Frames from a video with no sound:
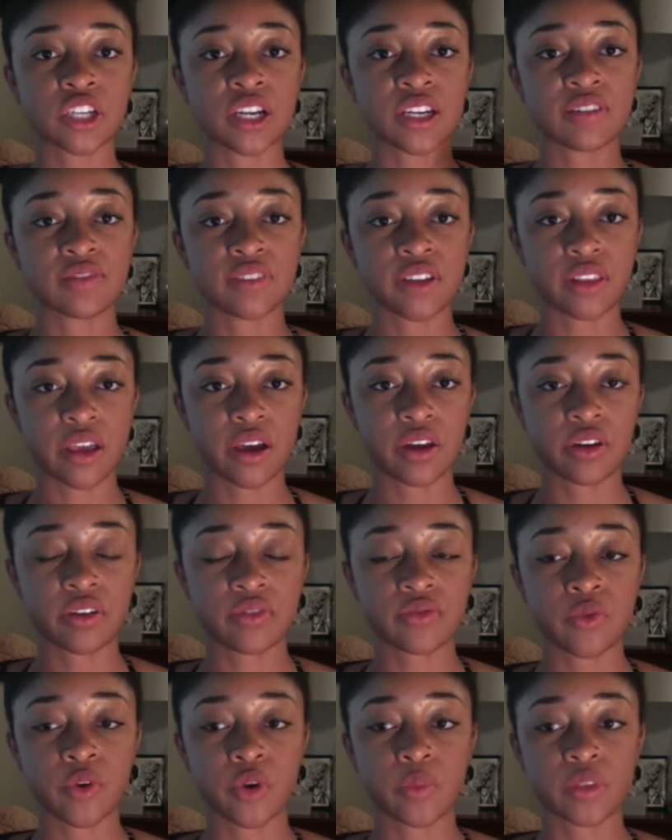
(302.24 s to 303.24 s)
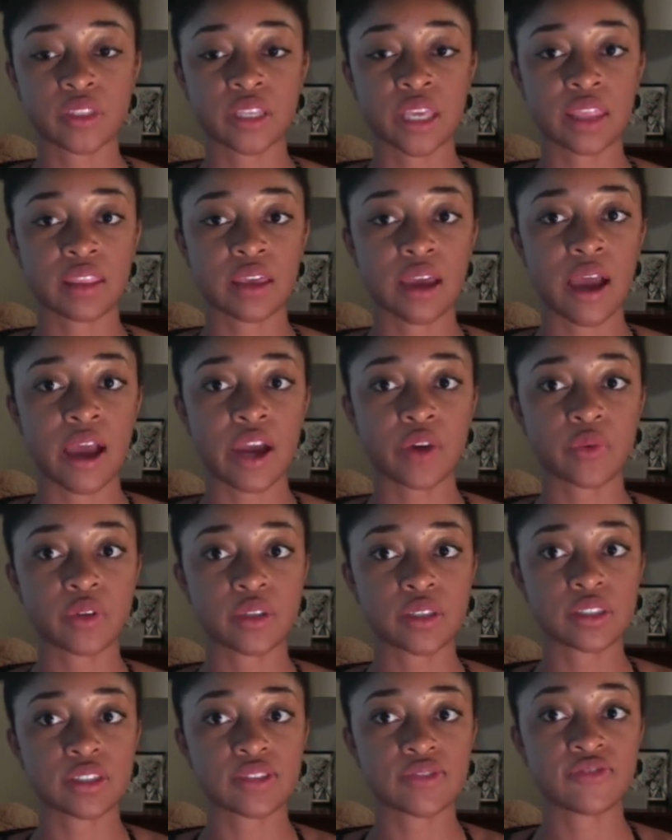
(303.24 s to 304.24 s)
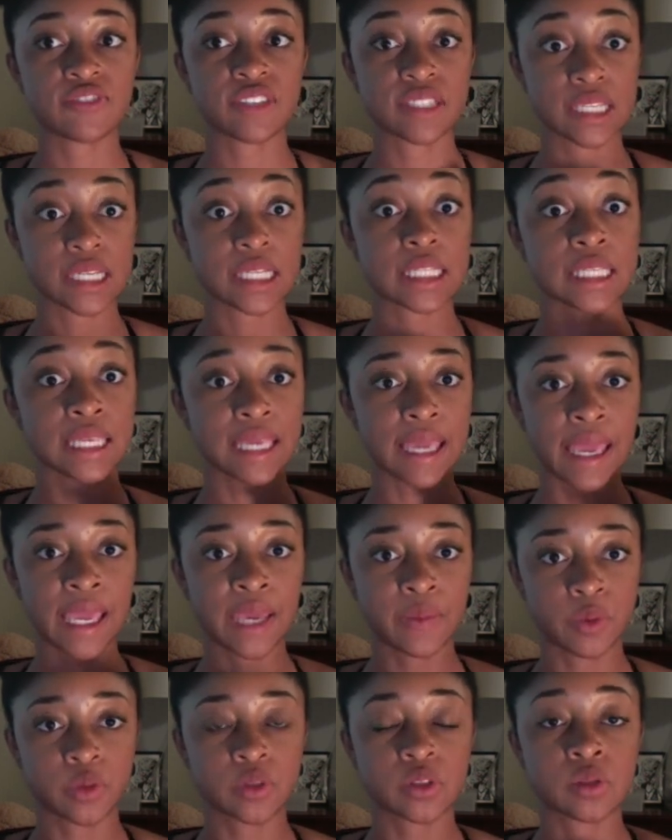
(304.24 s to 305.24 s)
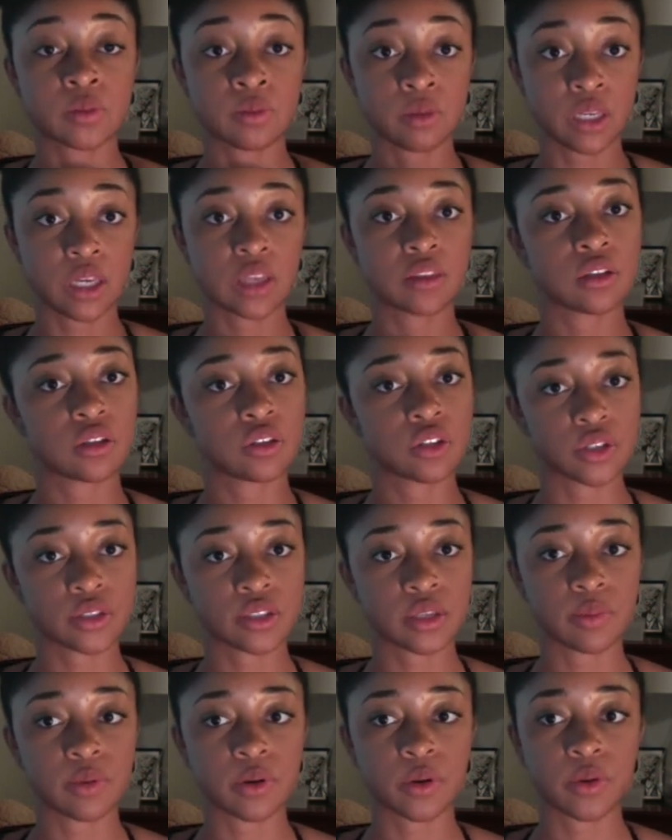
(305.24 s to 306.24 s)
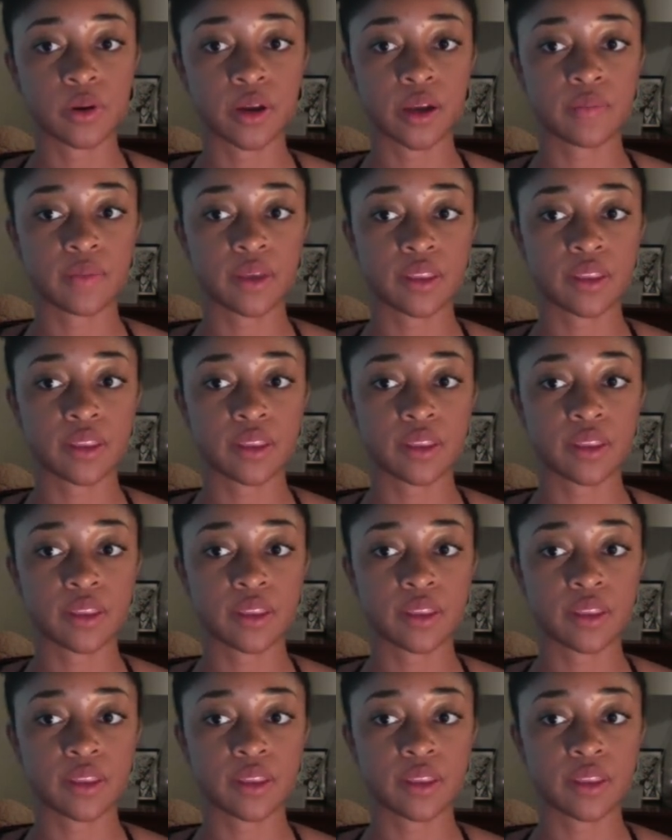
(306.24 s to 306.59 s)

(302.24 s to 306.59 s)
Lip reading: had to fill out a form saying that I was physically able to be in the nursing program,